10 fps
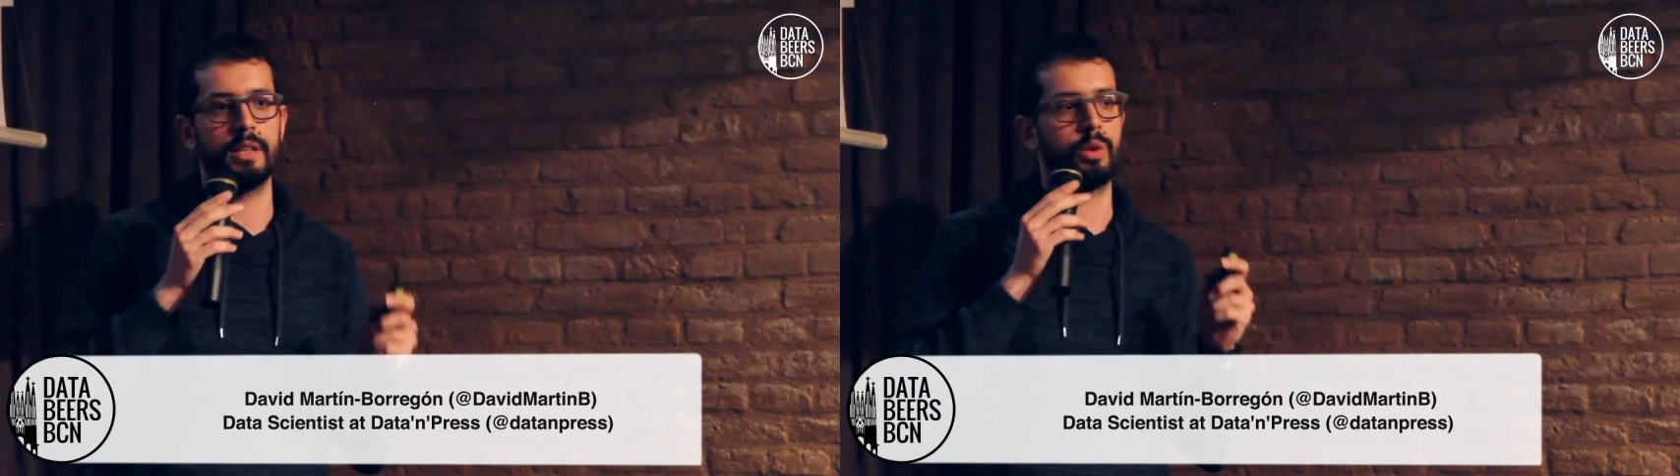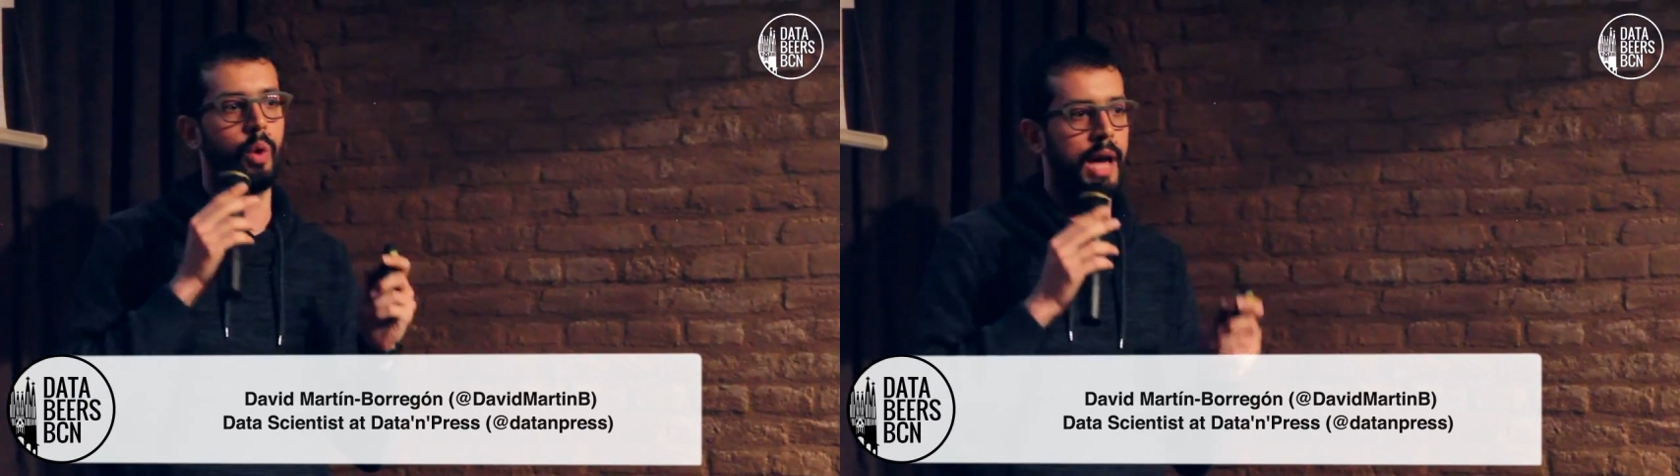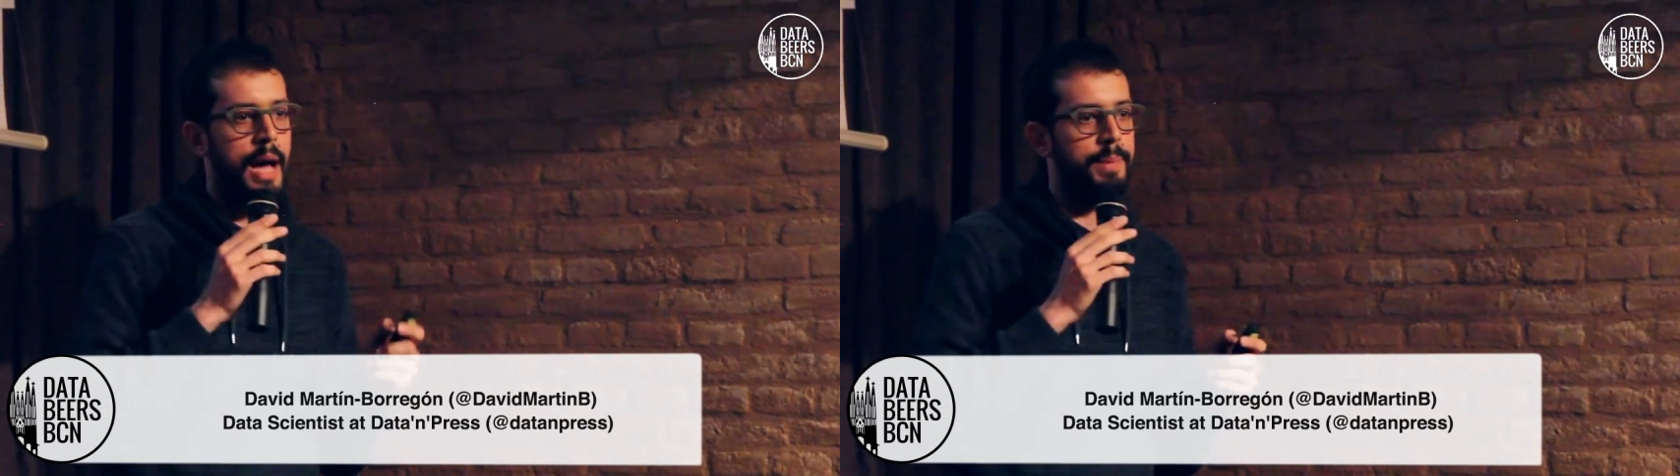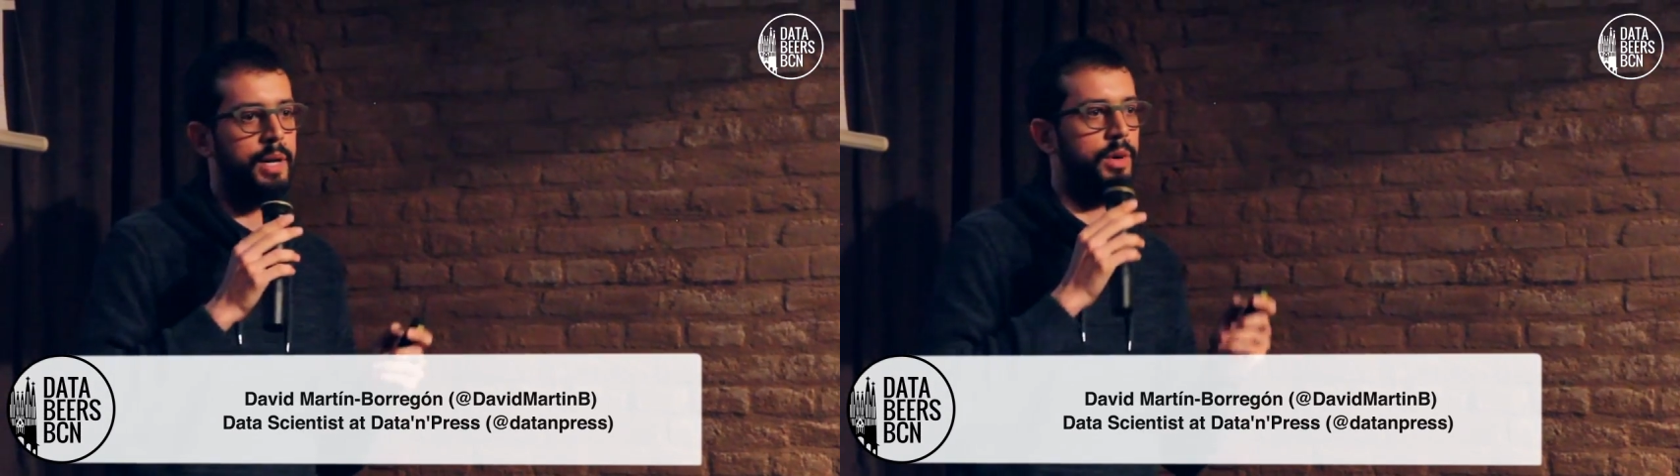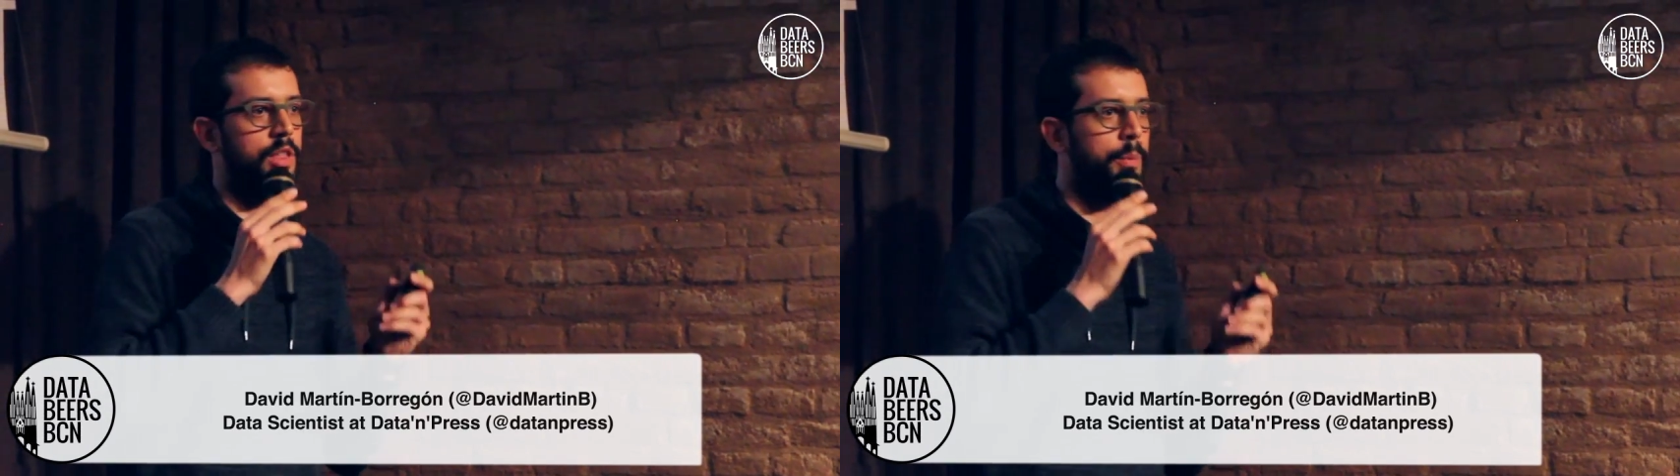that could
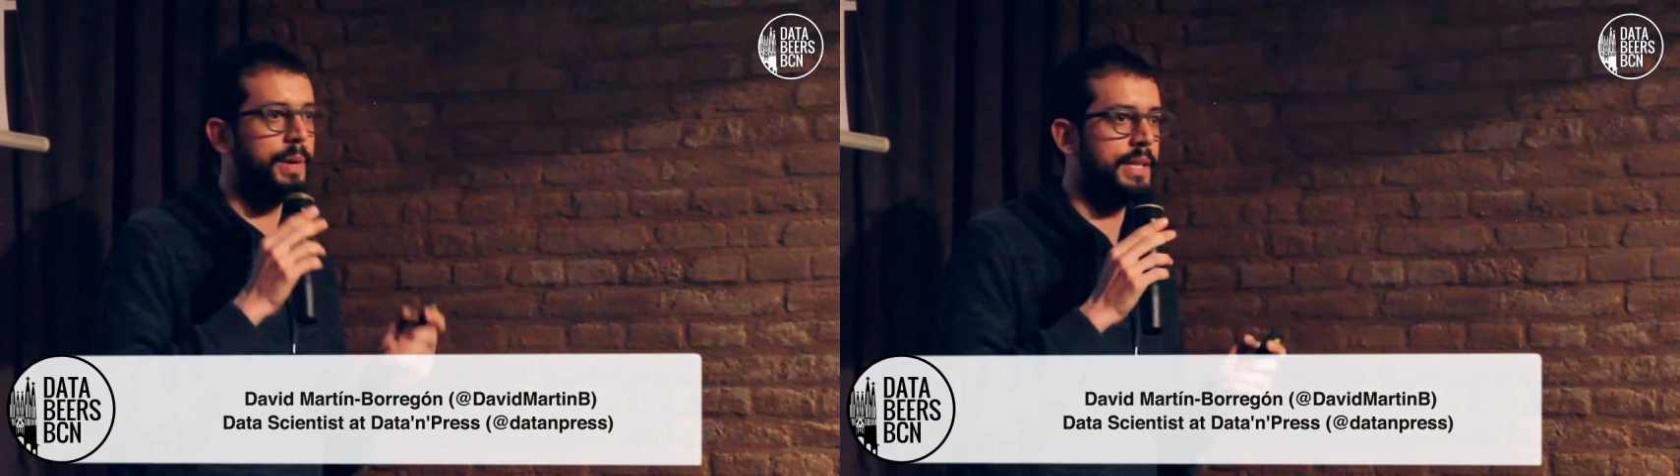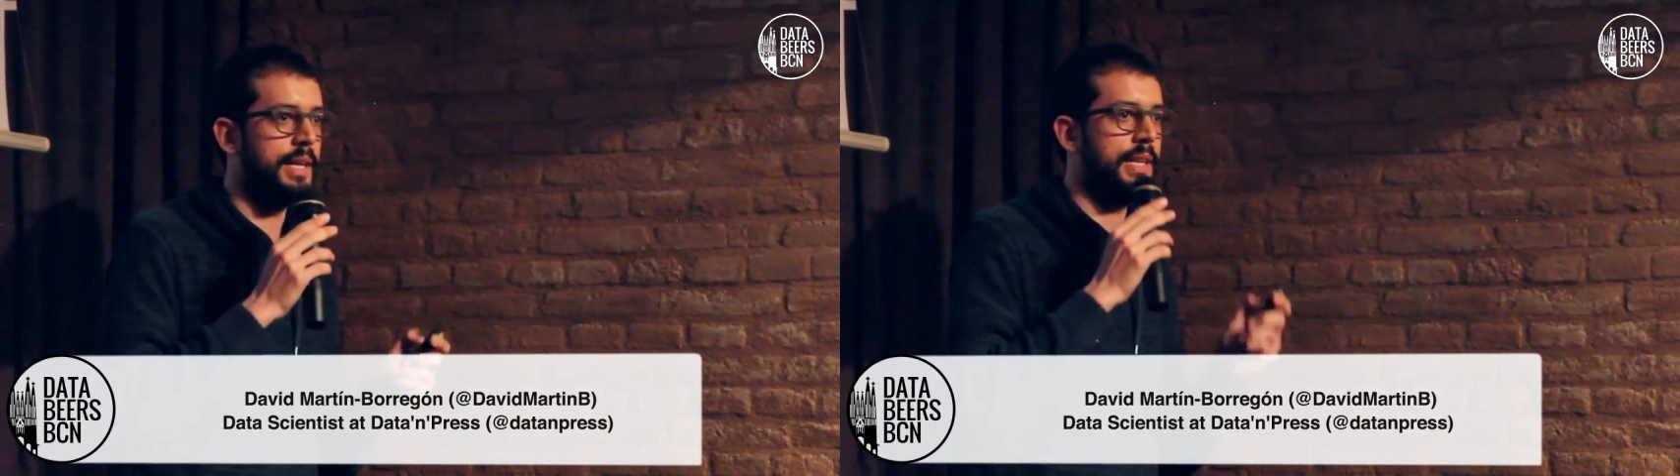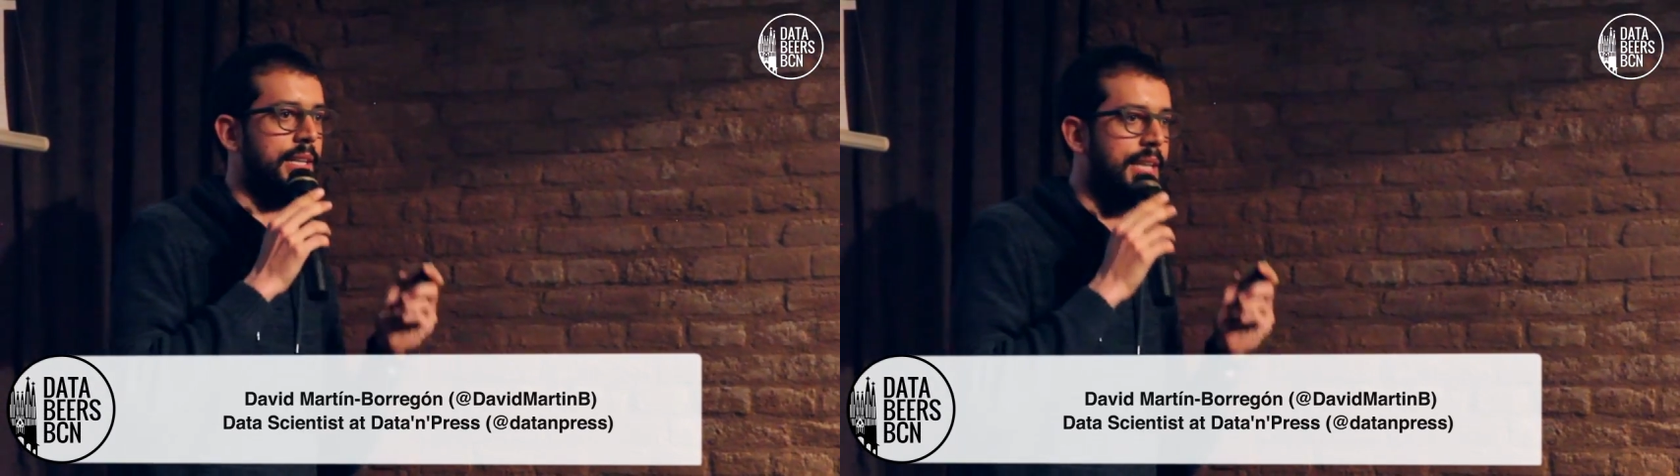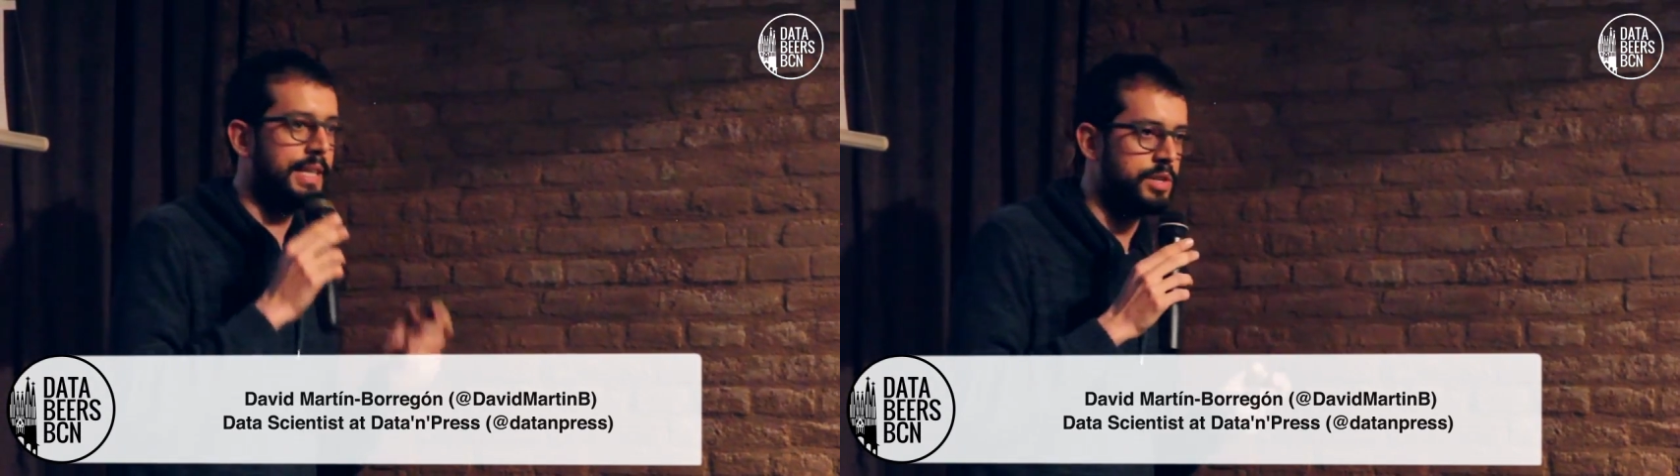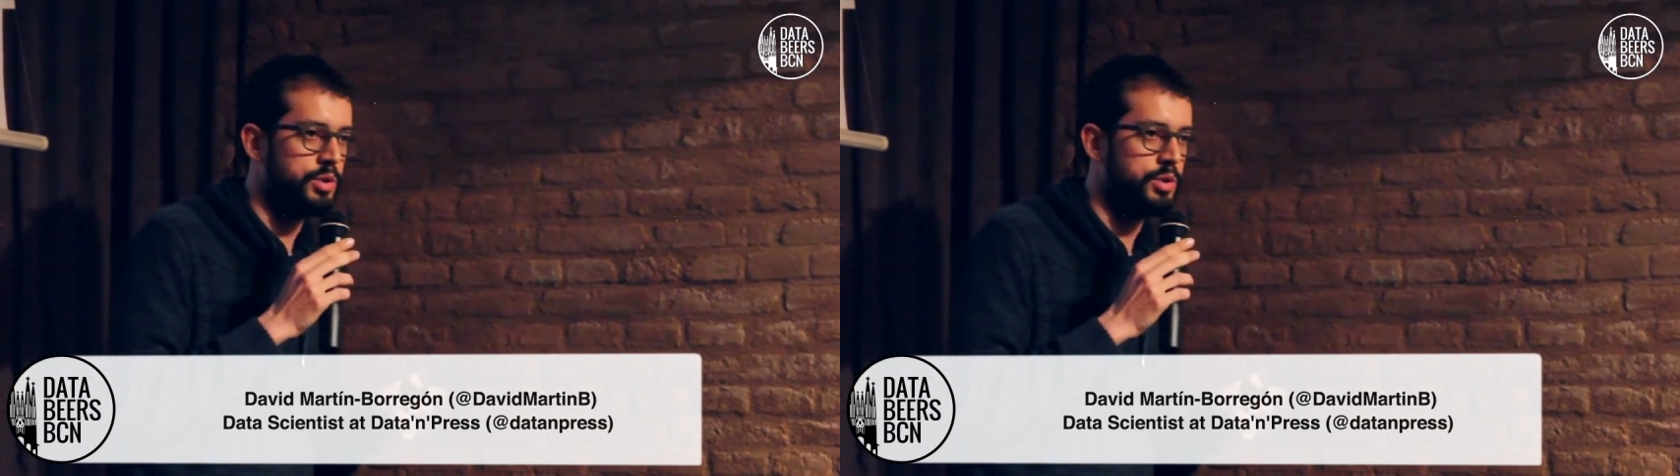happen with open data and data